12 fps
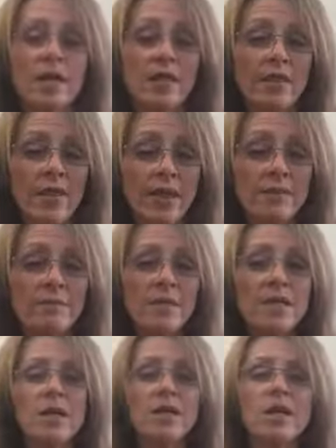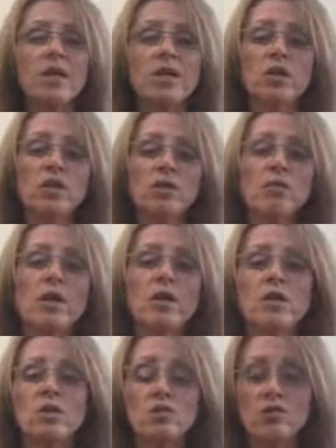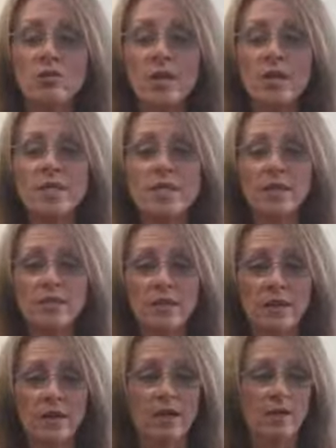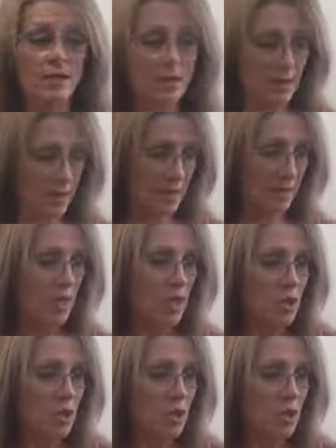them and you a great night's sleep.